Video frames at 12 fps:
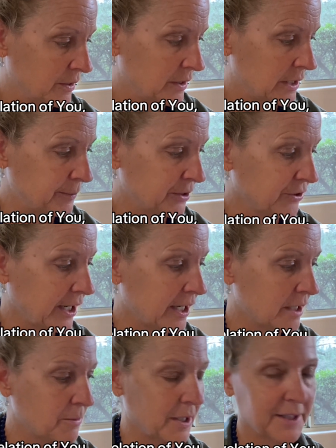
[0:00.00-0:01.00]
I'm
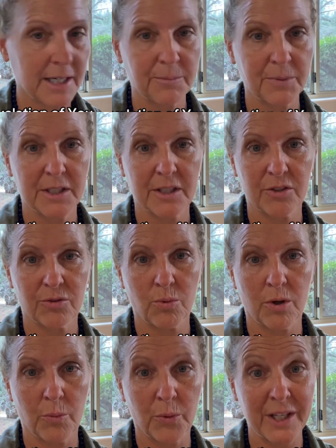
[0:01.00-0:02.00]
excited about that because
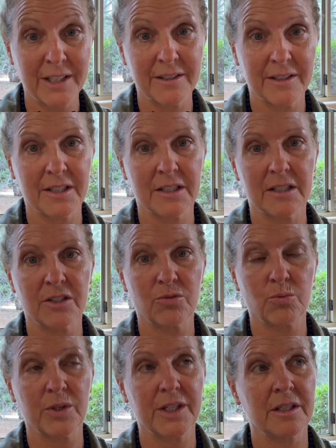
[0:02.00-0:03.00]
what we did is
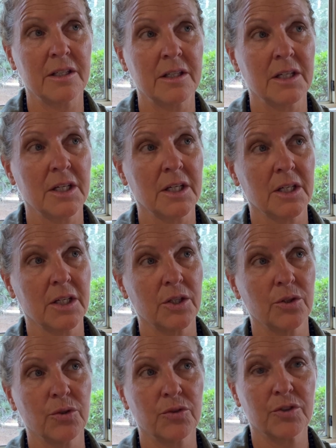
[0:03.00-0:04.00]
we
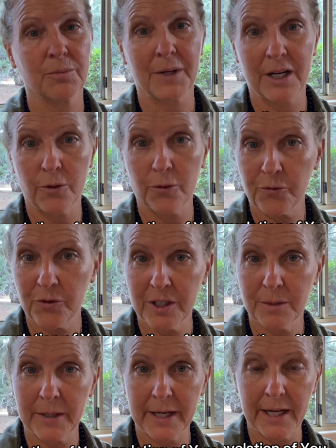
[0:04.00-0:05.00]
used a
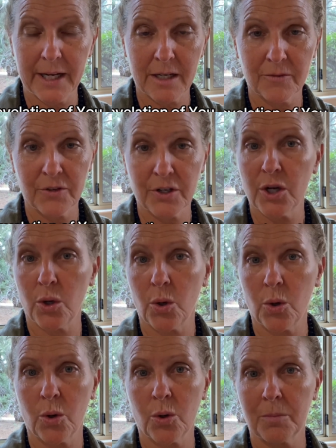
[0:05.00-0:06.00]
biofeedback, a very
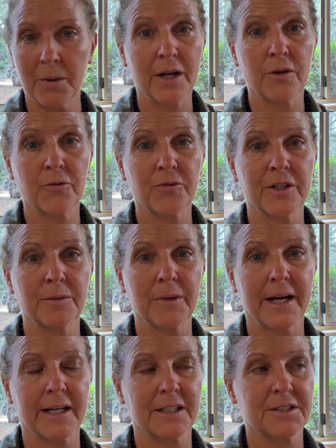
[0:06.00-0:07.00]
old
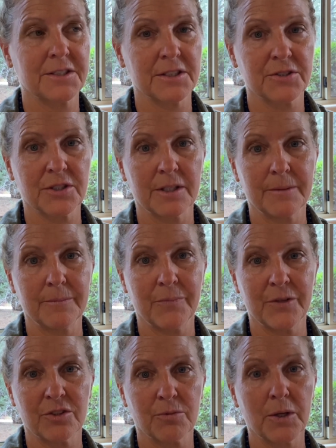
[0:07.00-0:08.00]
biofeedback system
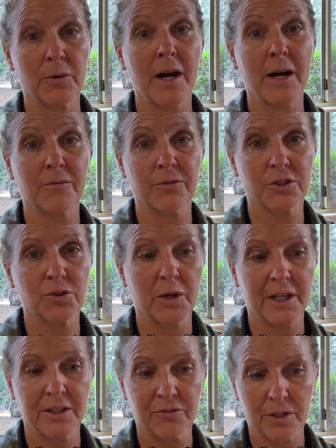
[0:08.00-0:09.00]
that's been around for
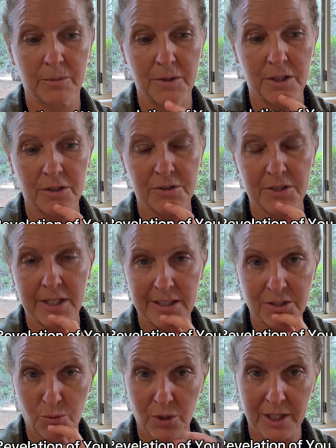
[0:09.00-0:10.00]
20 some years, and it
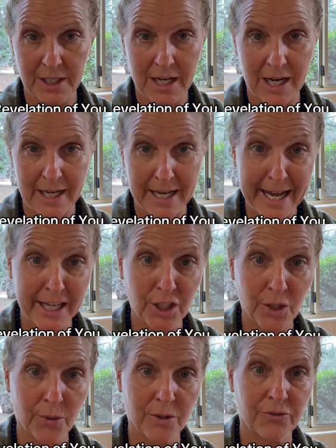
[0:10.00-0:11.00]
has a really high
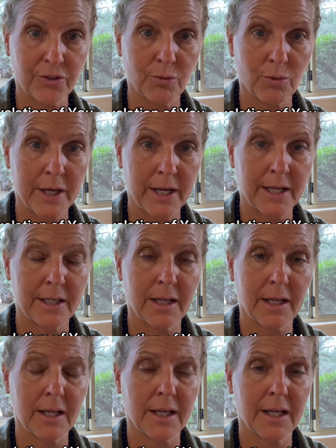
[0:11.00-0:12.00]
accuracy rate
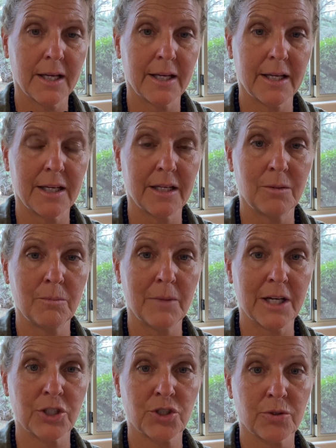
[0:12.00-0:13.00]
in
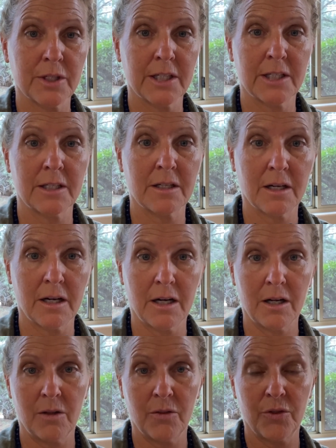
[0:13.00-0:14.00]
measuring
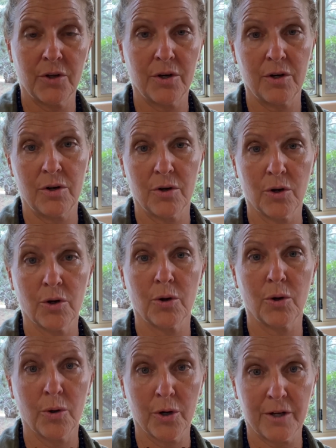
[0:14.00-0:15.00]
the
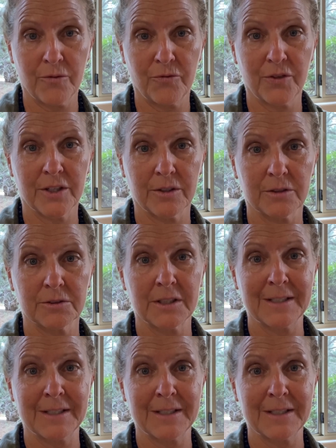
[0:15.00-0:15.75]
auric field.